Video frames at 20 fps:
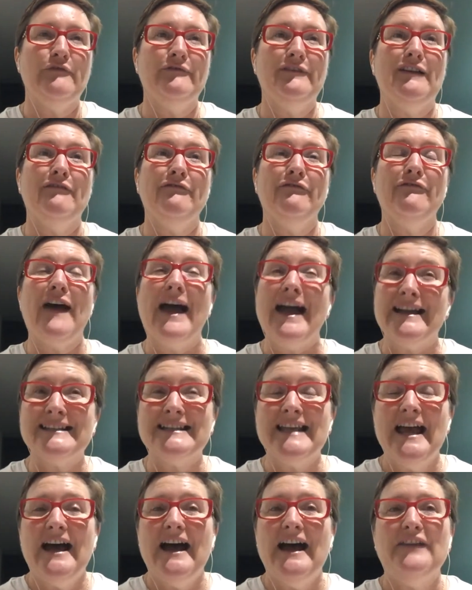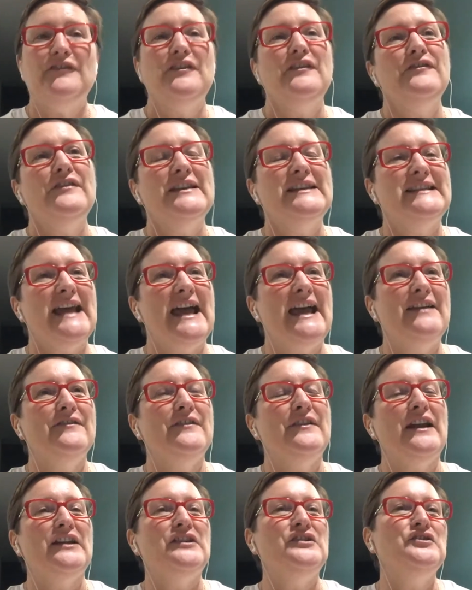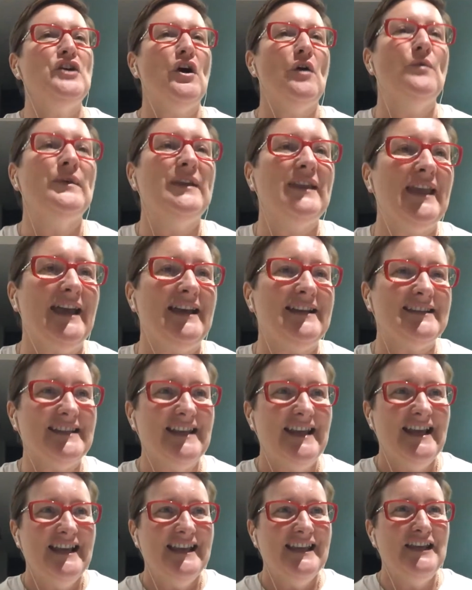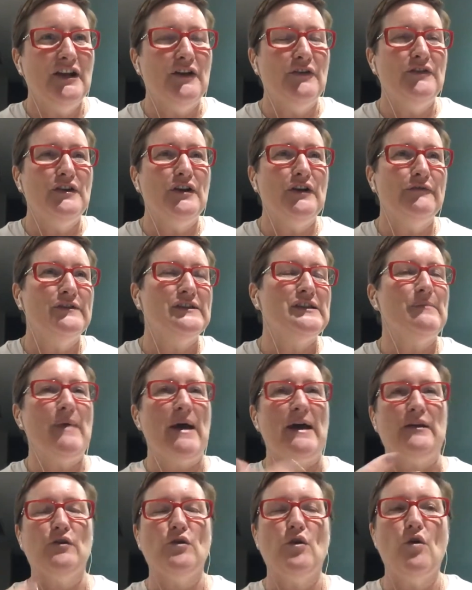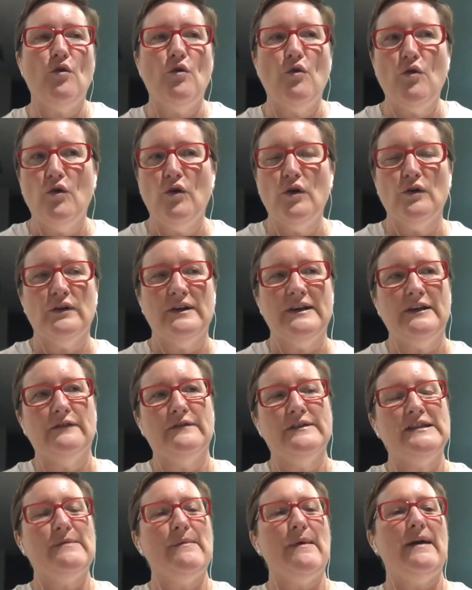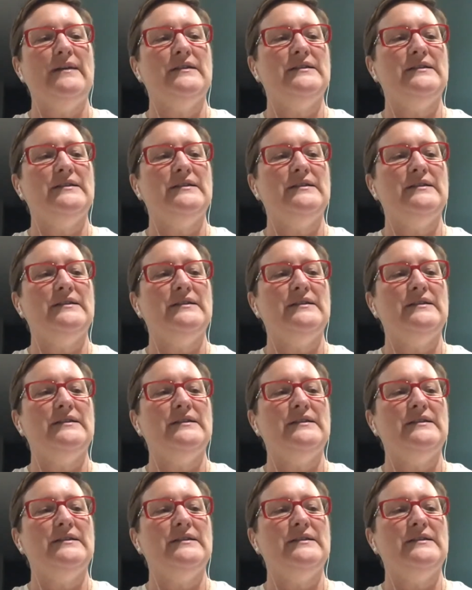And in fact, I think the day that I don't get, nervous about a call or nervous about,